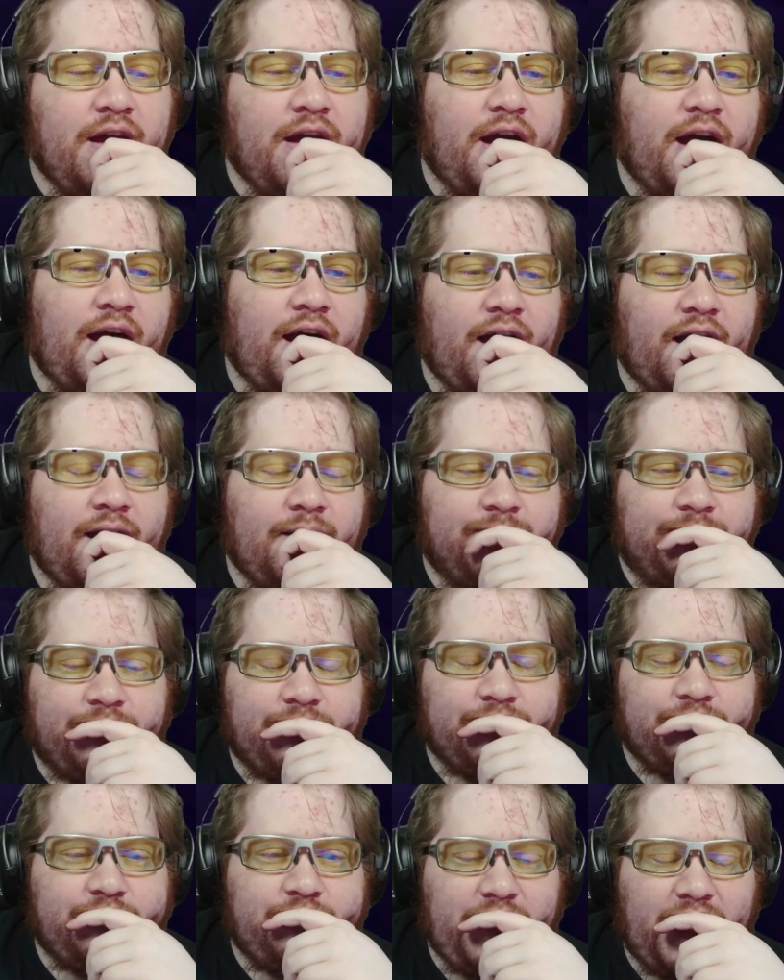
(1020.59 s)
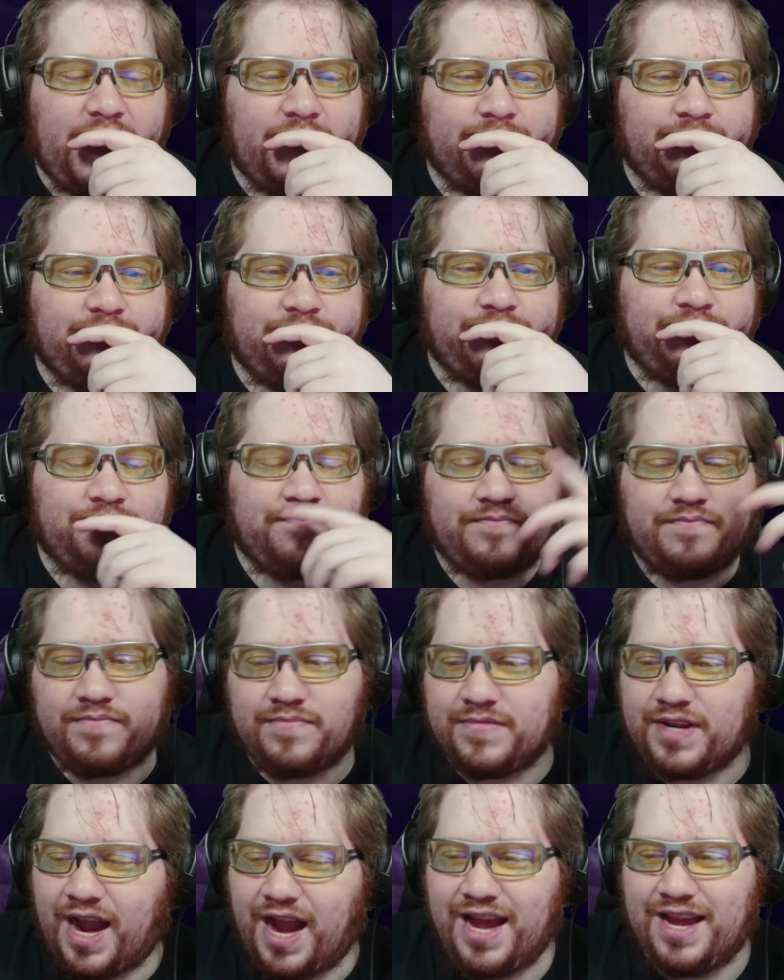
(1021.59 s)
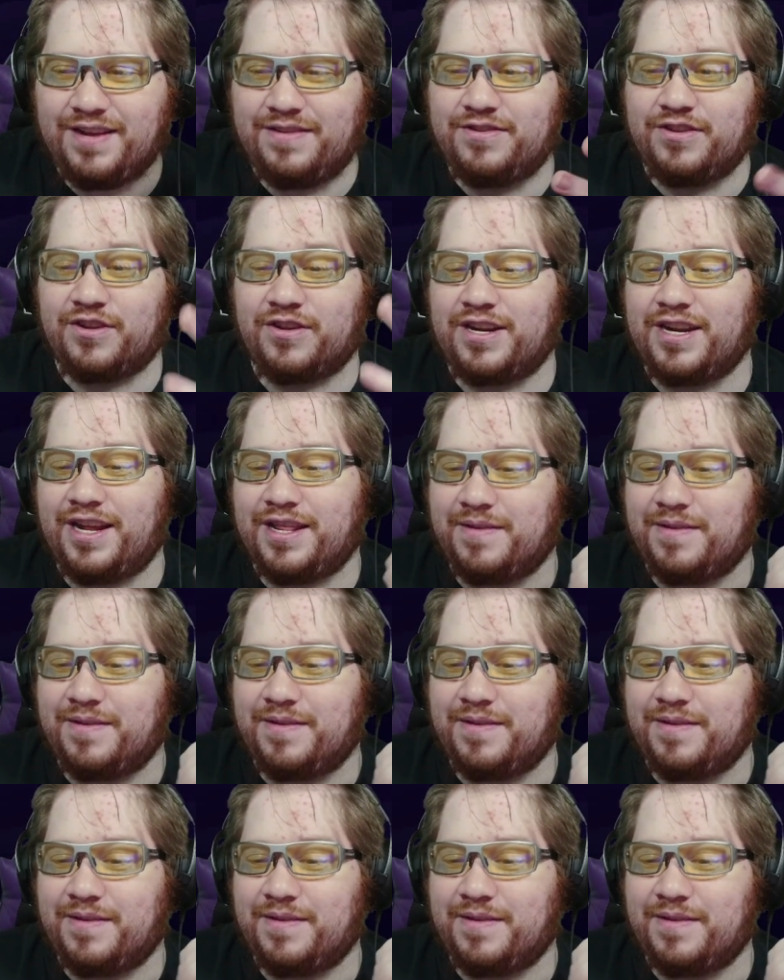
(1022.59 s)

But I was looking at the